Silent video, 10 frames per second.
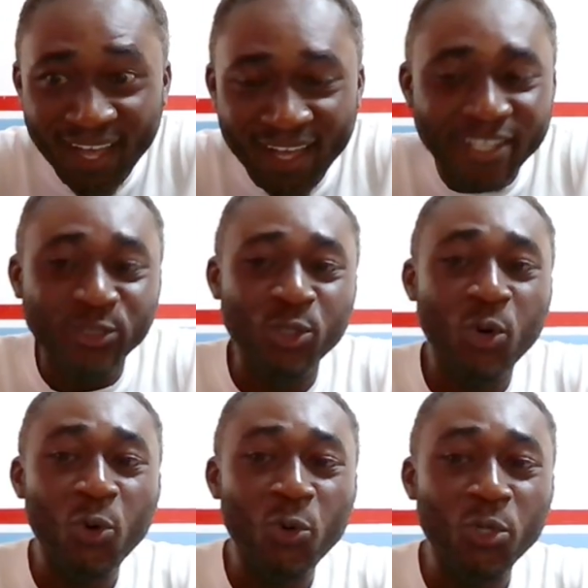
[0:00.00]
Voila.
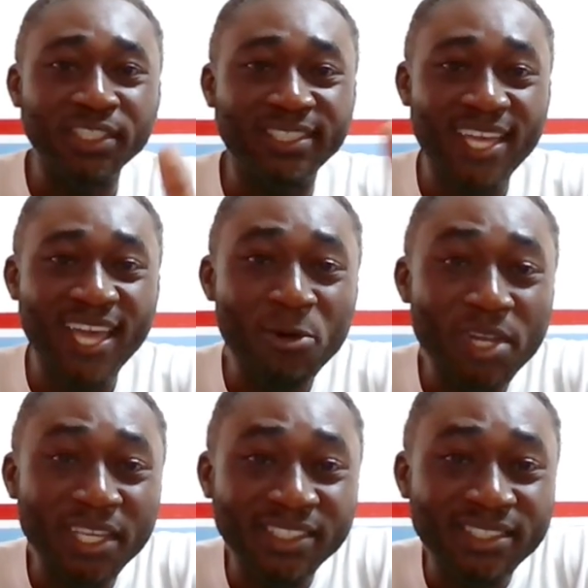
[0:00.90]
So
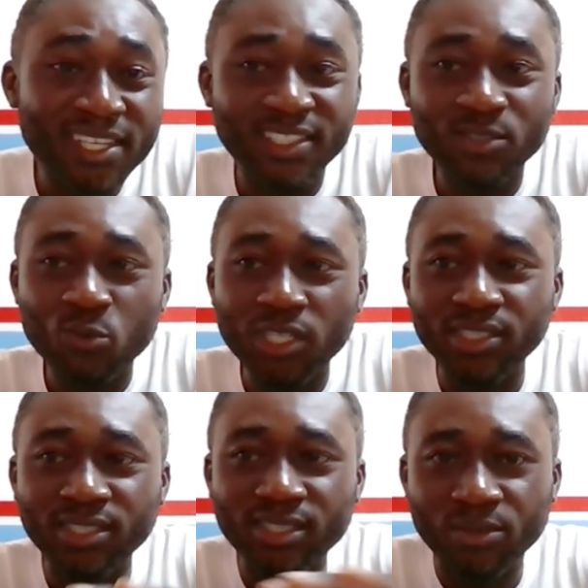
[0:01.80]
you see how it is?
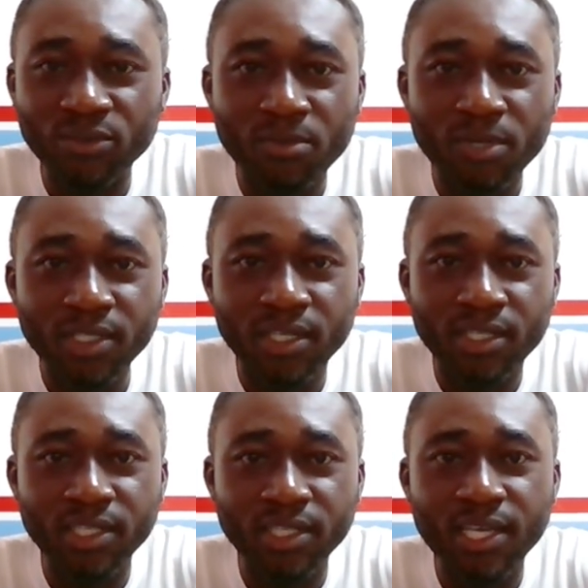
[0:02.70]
Just one set
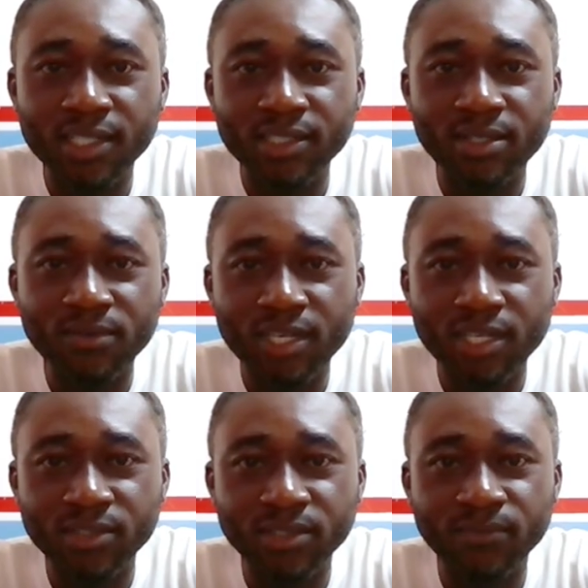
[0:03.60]
of command, and that
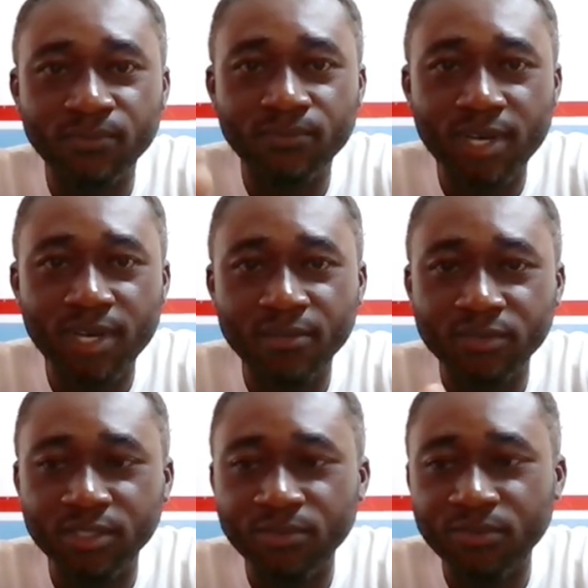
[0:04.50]
has given us
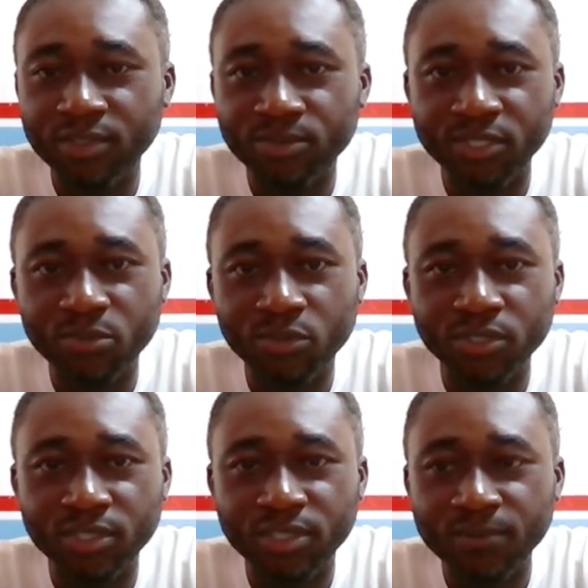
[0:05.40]
5
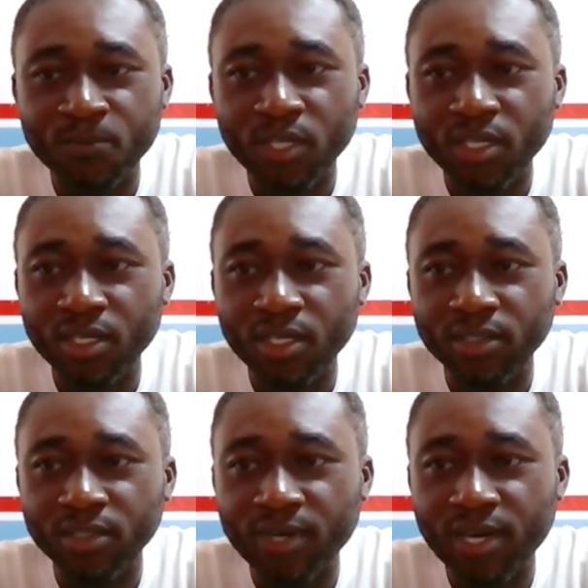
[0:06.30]
different responses.
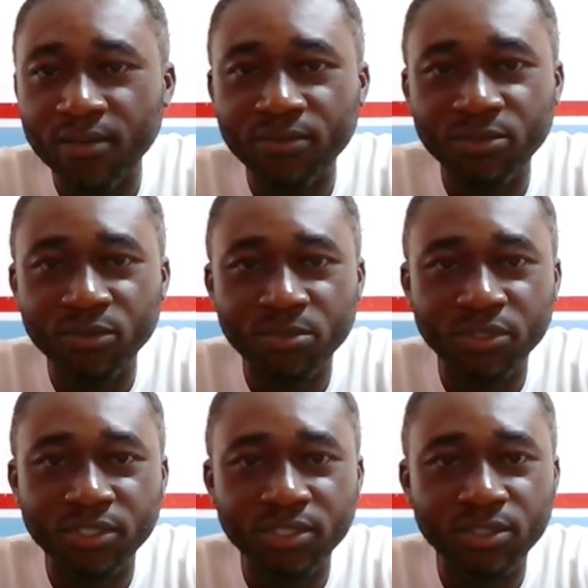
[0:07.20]
5
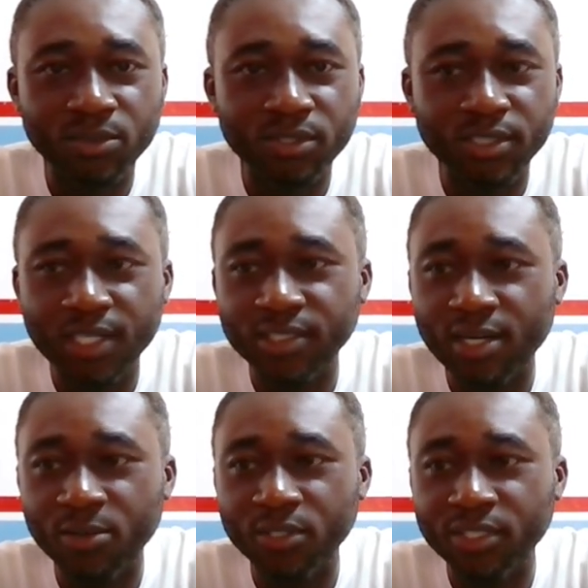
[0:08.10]
different responses.
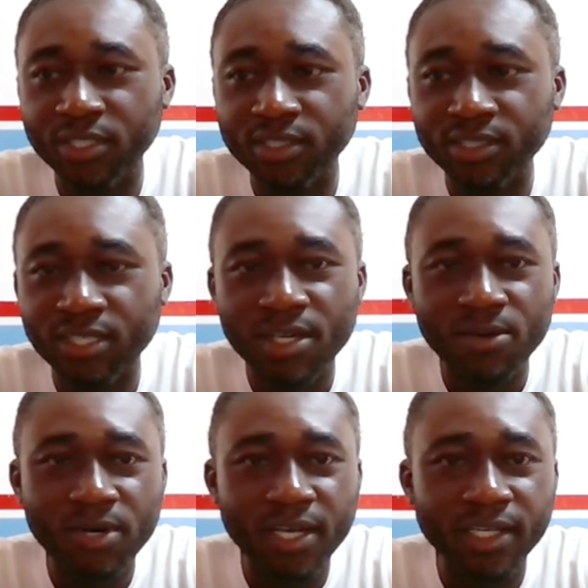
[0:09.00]
So that is how it
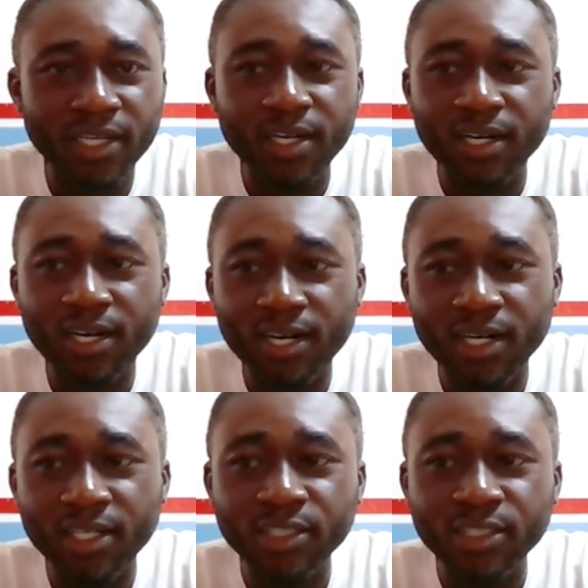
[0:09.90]
is, right?